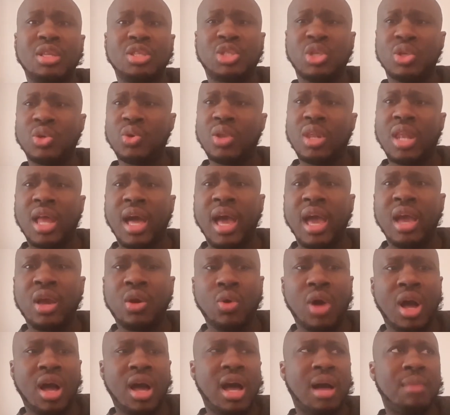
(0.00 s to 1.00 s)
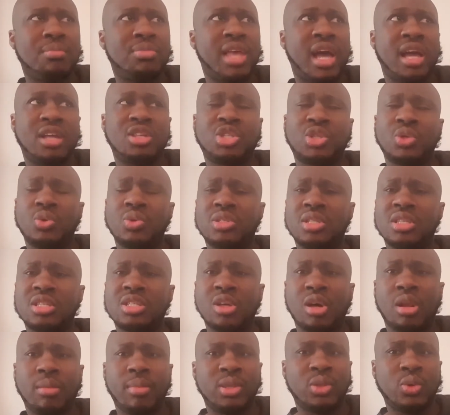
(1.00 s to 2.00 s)
do you like um that juicy's
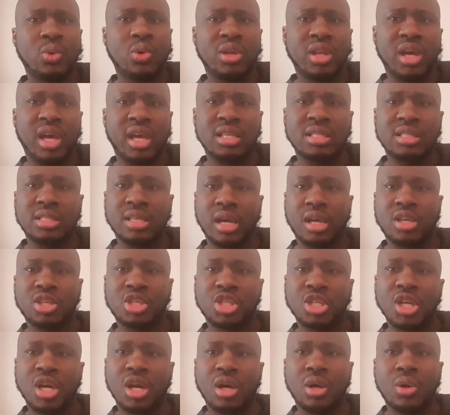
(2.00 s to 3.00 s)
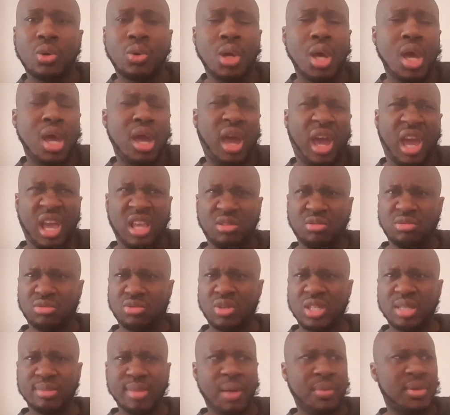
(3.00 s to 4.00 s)
gonna be doing a sex show and
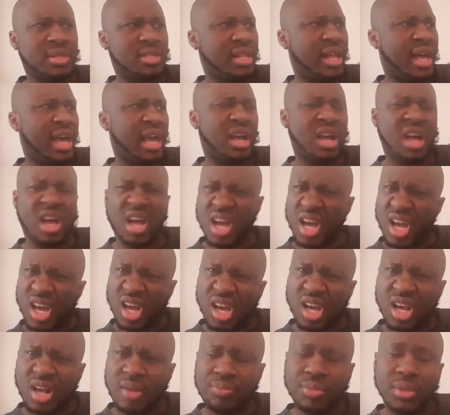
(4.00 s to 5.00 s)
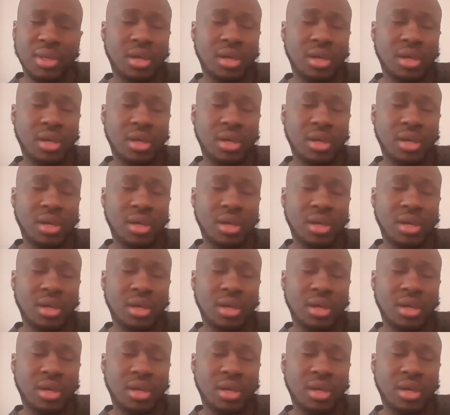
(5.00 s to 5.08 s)
juicy mom was like huh